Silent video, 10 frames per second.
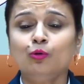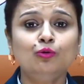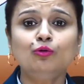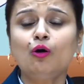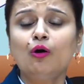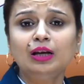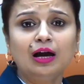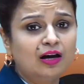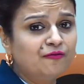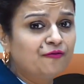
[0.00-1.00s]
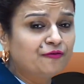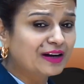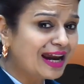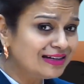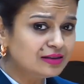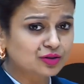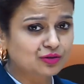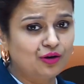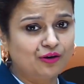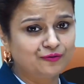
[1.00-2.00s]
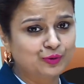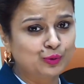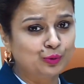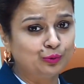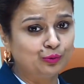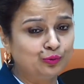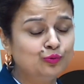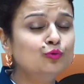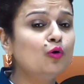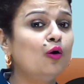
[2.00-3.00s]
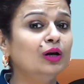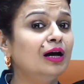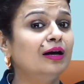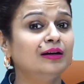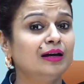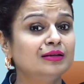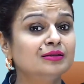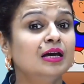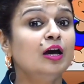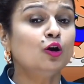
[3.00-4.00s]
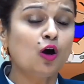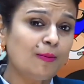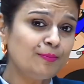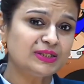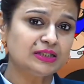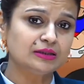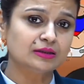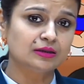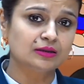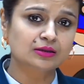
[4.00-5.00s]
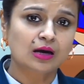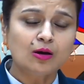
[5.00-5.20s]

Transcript: who all are friends of Sonu, who all are his competitors.